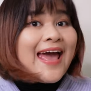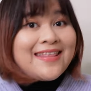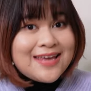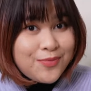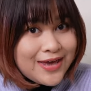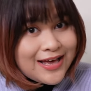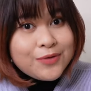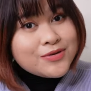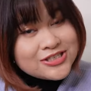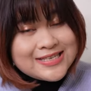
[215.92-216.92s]
and they
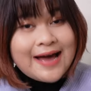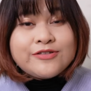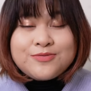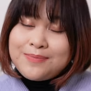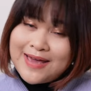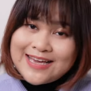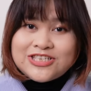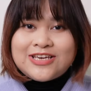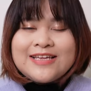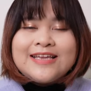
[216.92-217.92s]
will, we just have to be
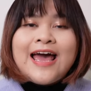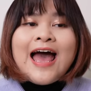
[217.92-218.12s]
patient,